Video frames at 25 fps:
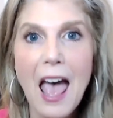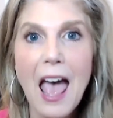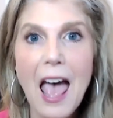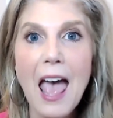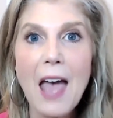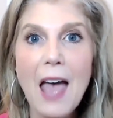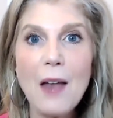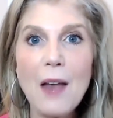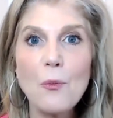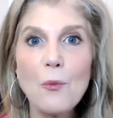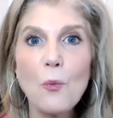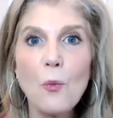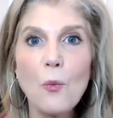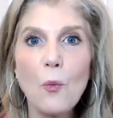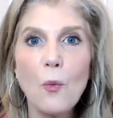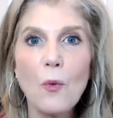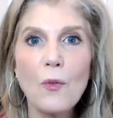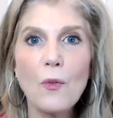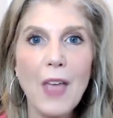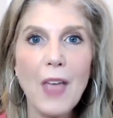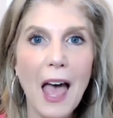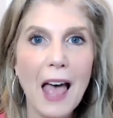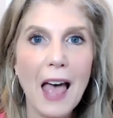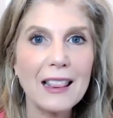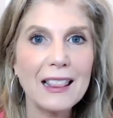And
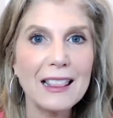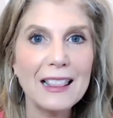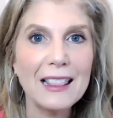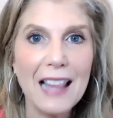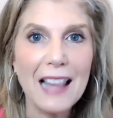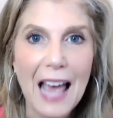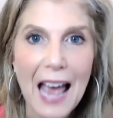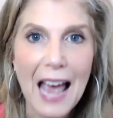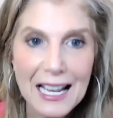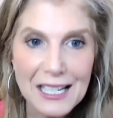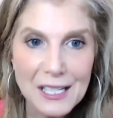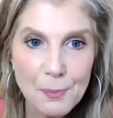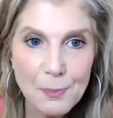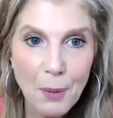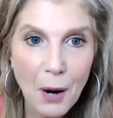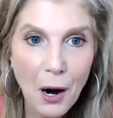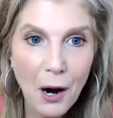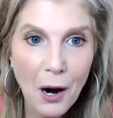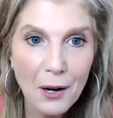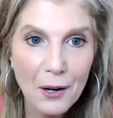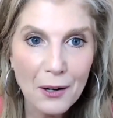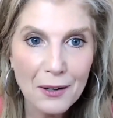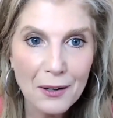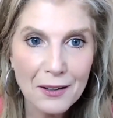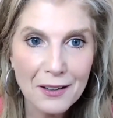that last
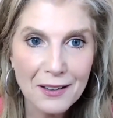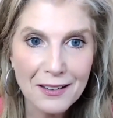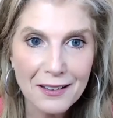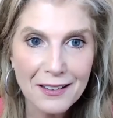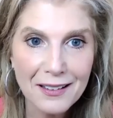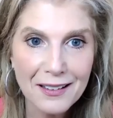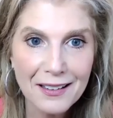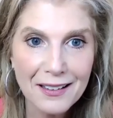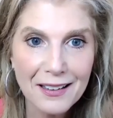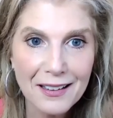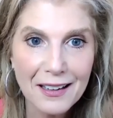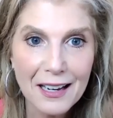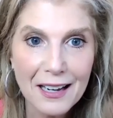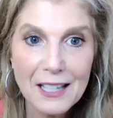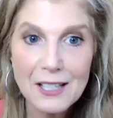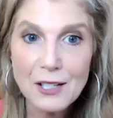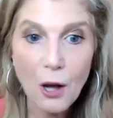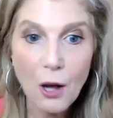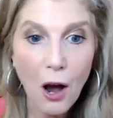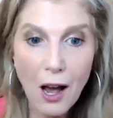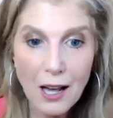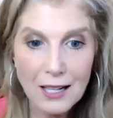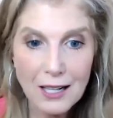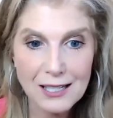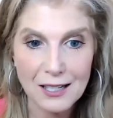part is
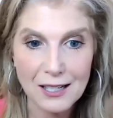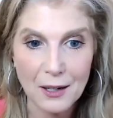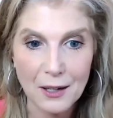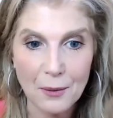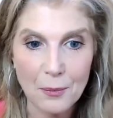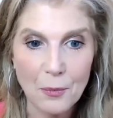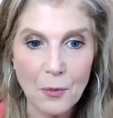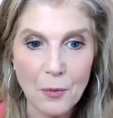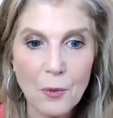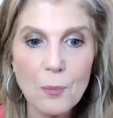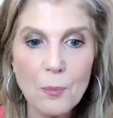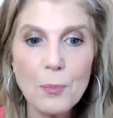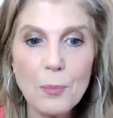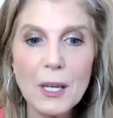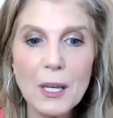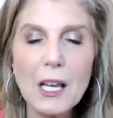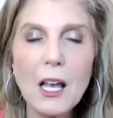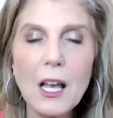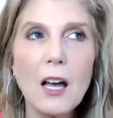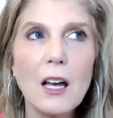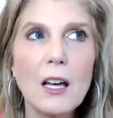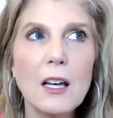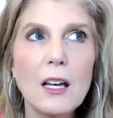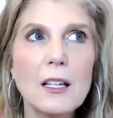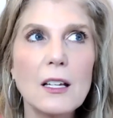awesome
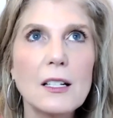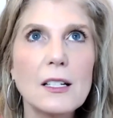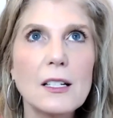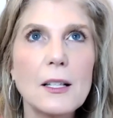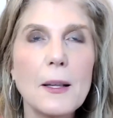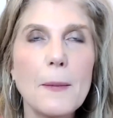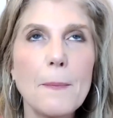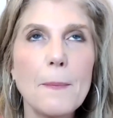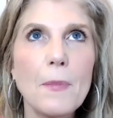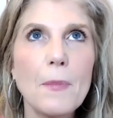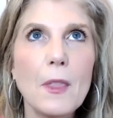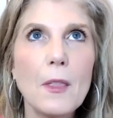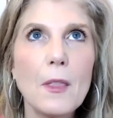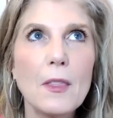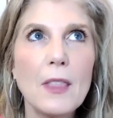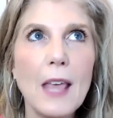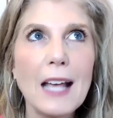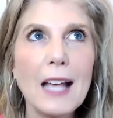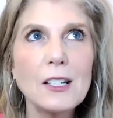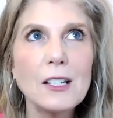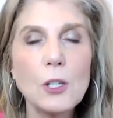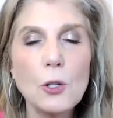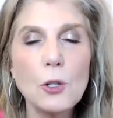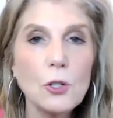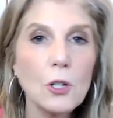because
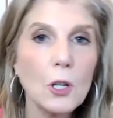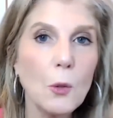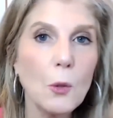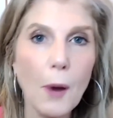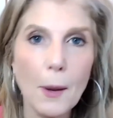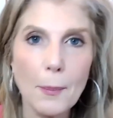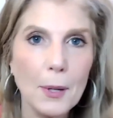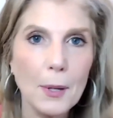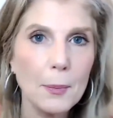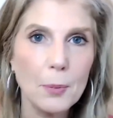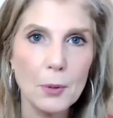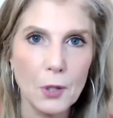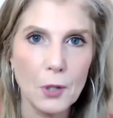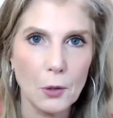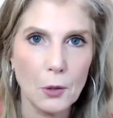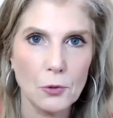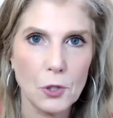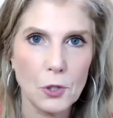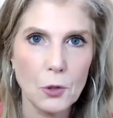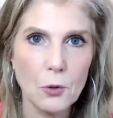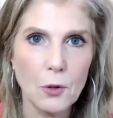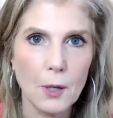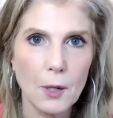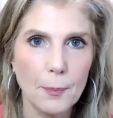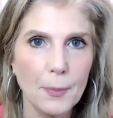that's usually why people don't
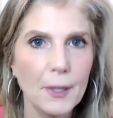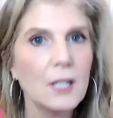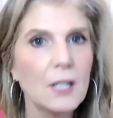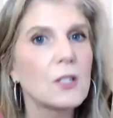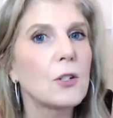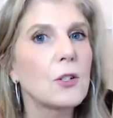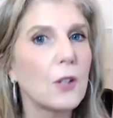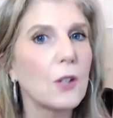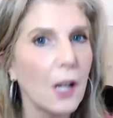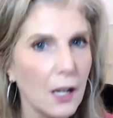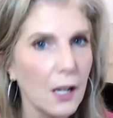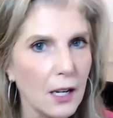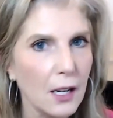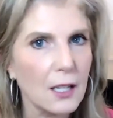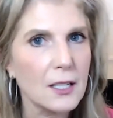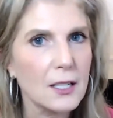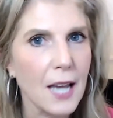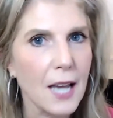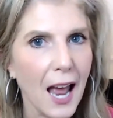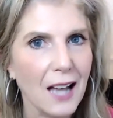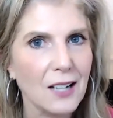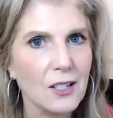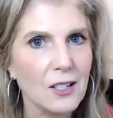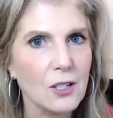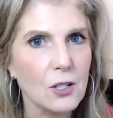do it, because they're getting
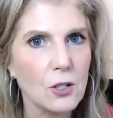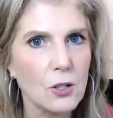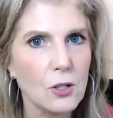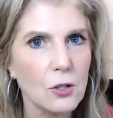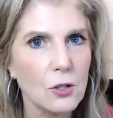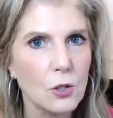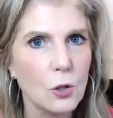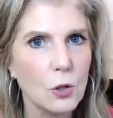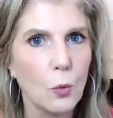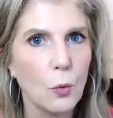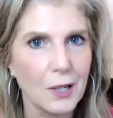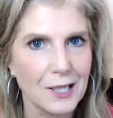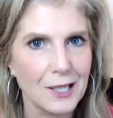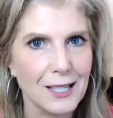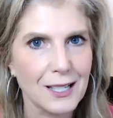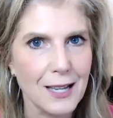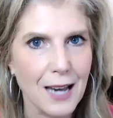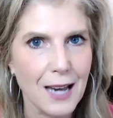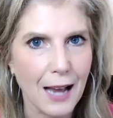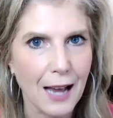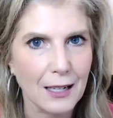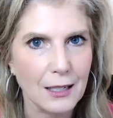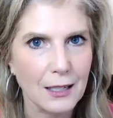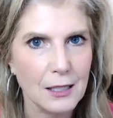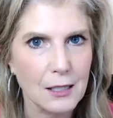attached to what's
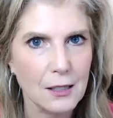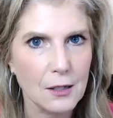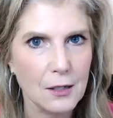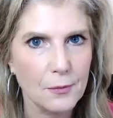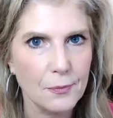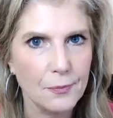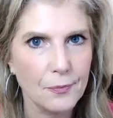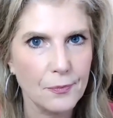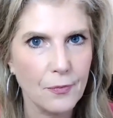next.